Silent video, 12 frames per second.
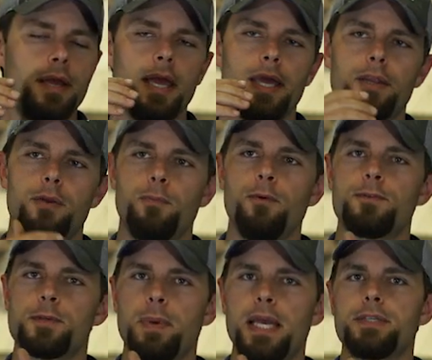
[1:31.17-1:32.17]
and you'd move
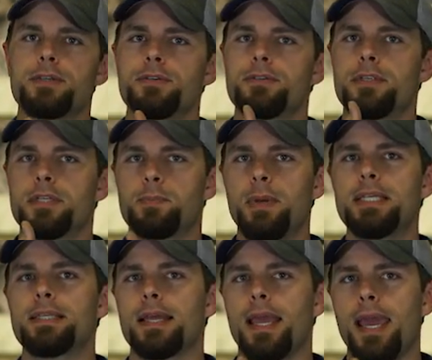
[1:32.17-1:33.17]
spacers to
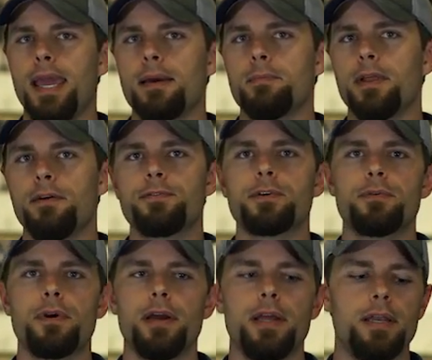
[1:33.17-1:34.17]
space the cam left or
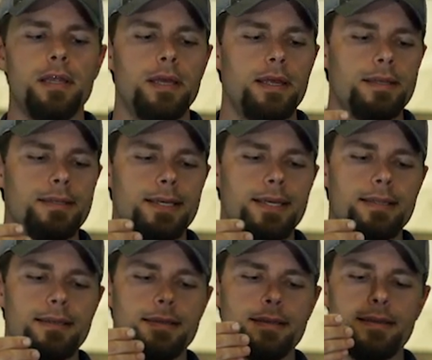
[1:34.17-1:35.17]
right to get